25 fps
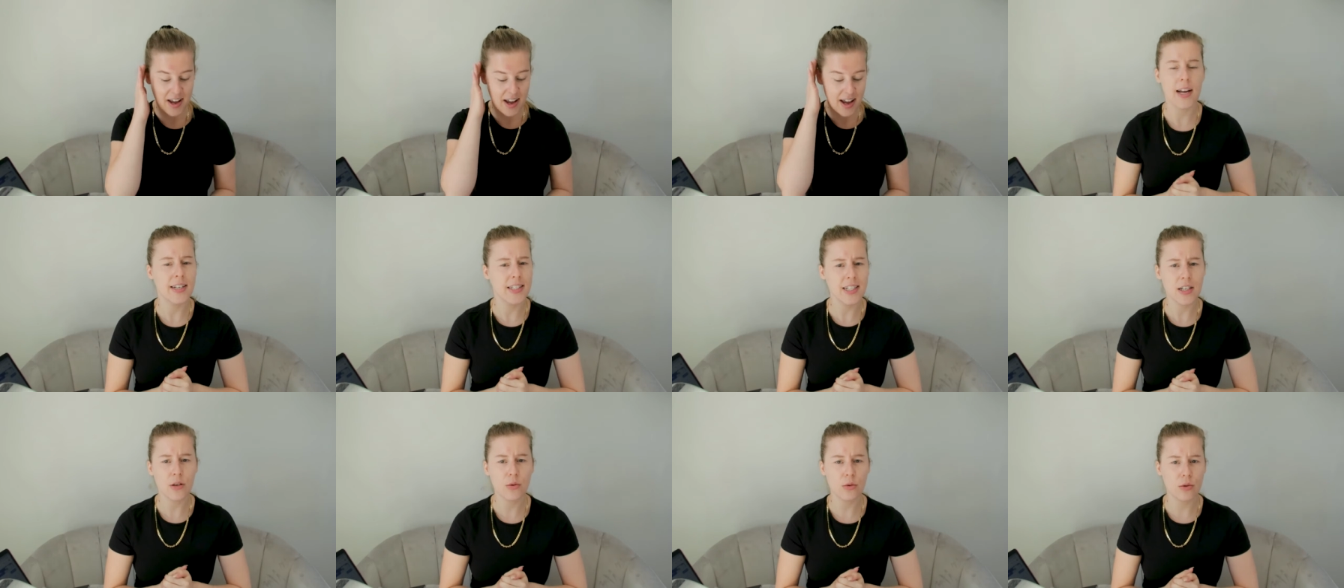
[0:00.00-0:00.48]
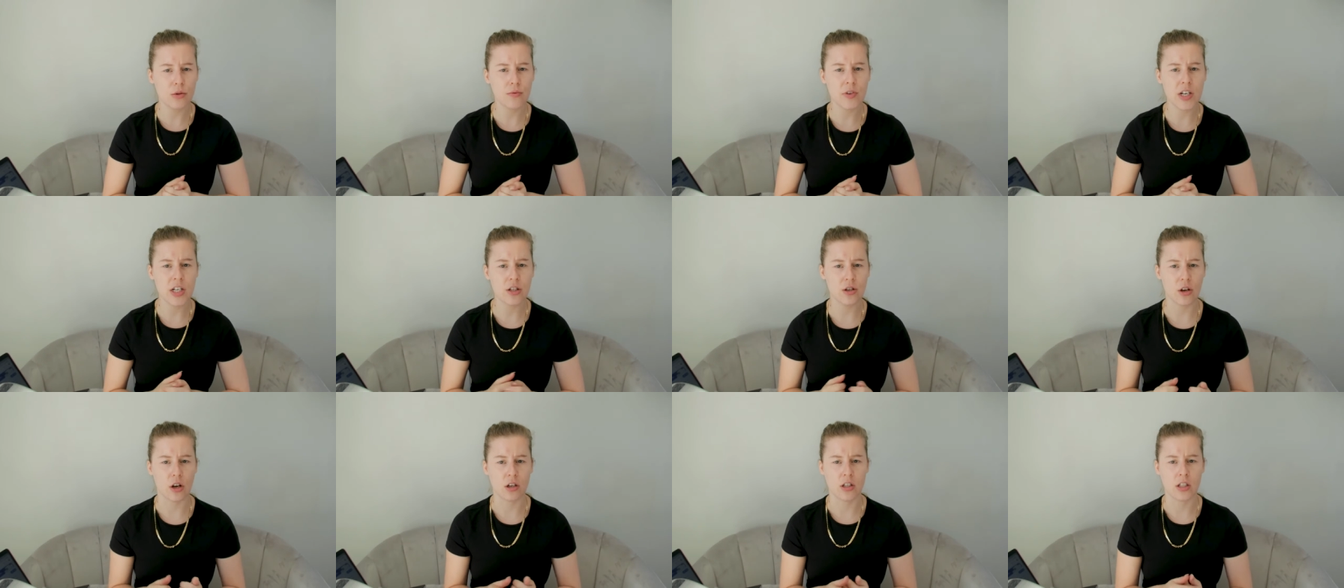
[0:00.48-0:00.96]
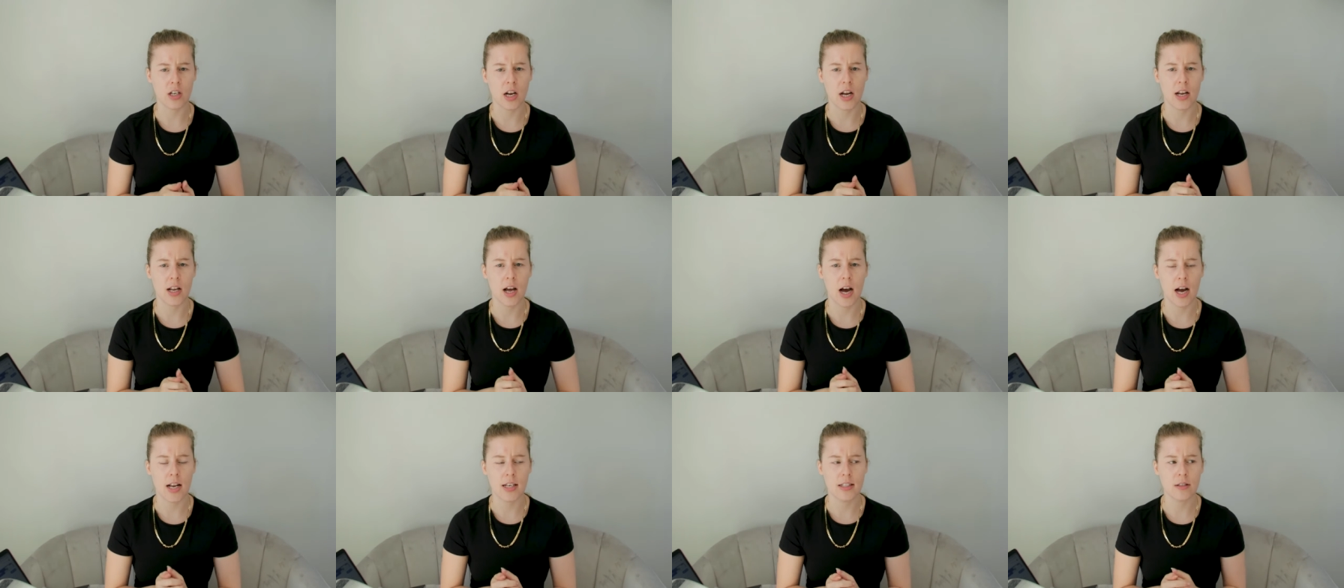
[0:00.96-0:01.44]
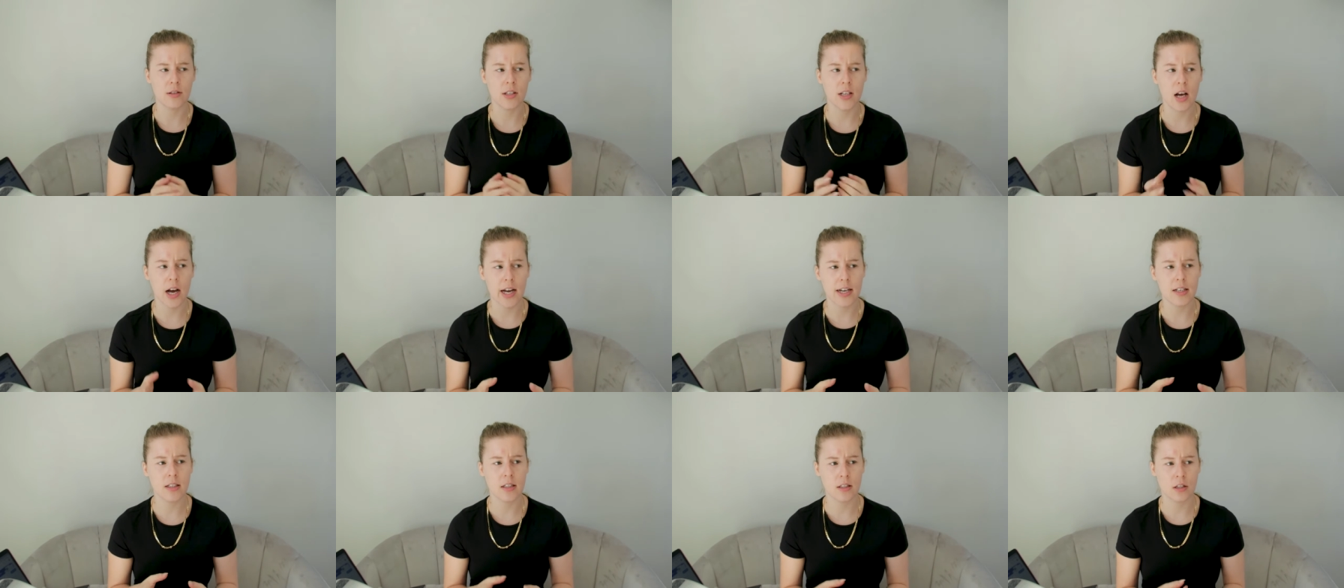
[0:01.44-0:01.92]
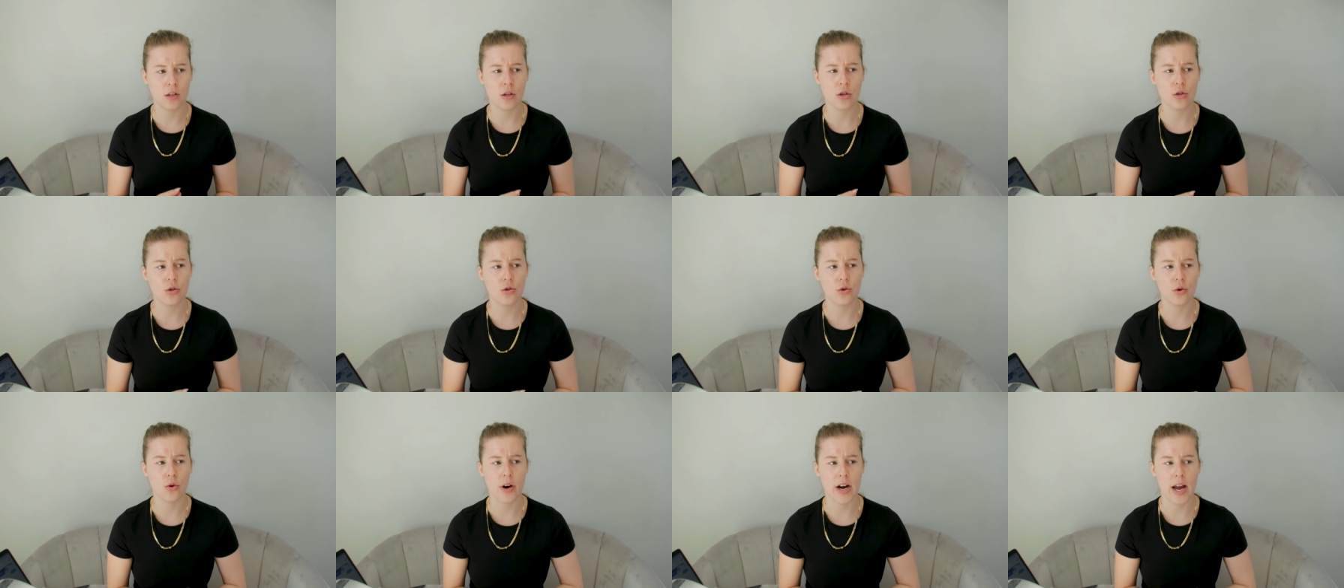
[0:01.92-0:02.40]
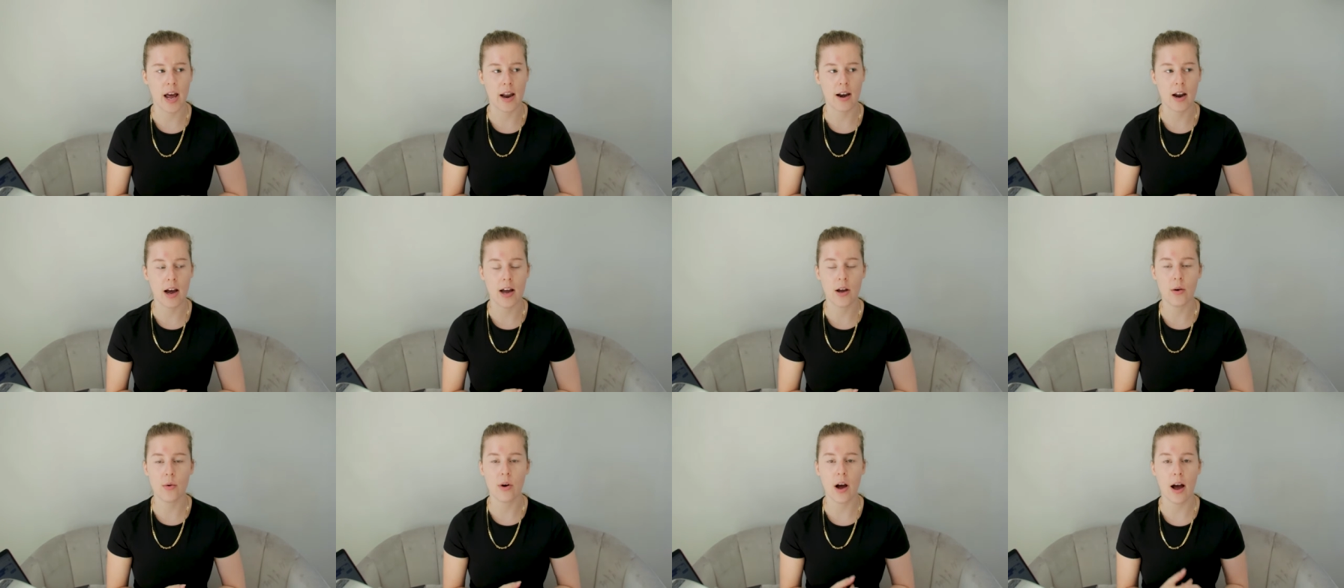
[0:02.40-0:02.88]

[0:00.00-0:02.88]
I did all the research and I, I liked the story and I,